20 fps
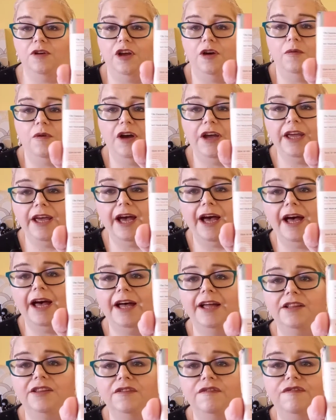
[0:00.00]
Now I
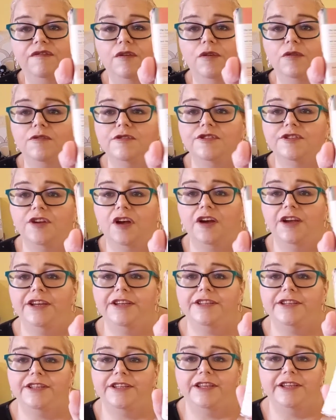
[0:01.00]
had the full
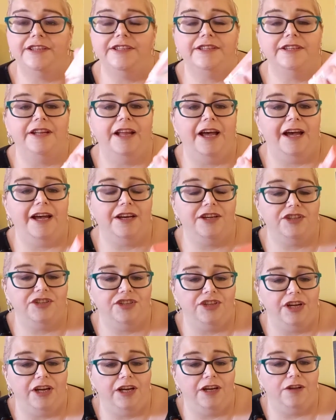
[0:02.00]
size of this last
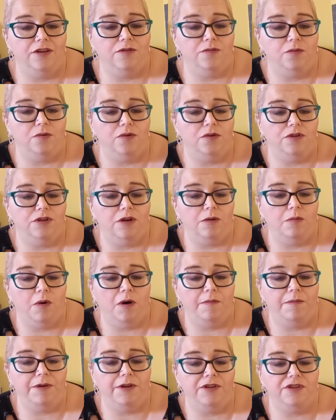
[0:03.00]
year and it's worth a
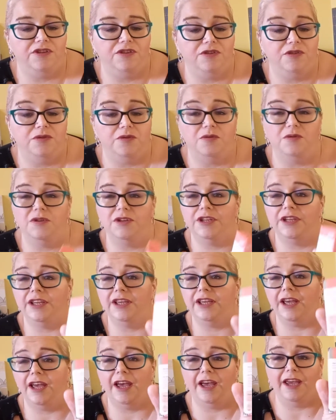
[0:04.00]
whopping £28.
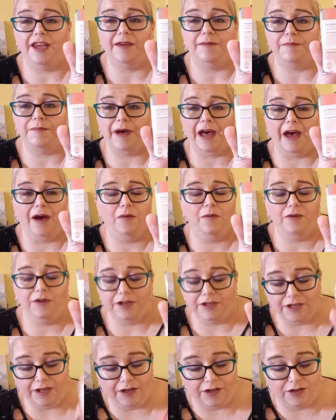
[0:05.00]
I
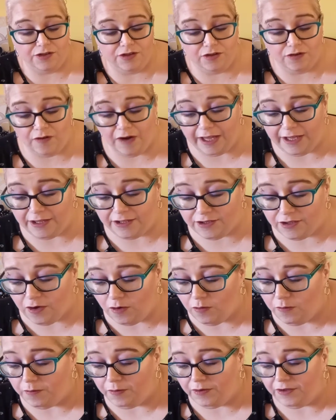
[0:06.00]
think it's a great
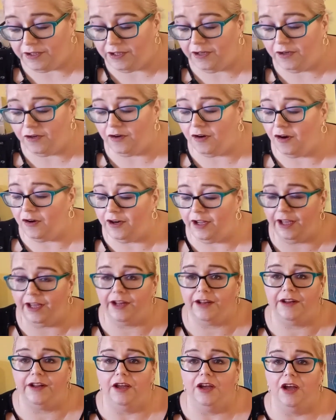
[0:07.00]
soap. I think I got it
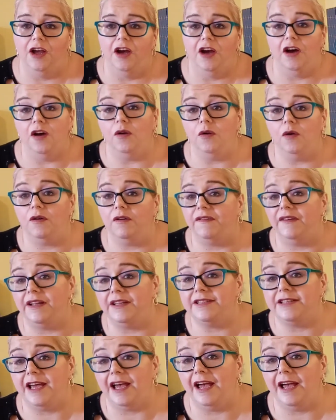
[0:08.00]
in a Look
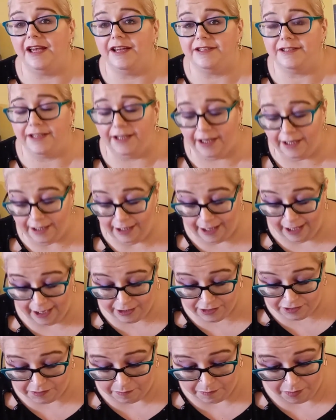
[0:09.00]
Fantastic
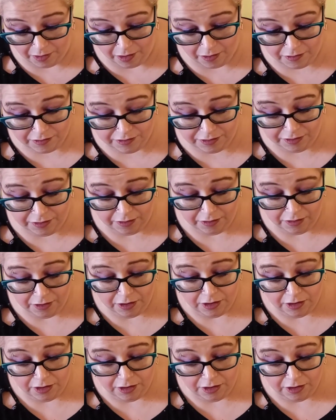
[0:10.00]
collection box.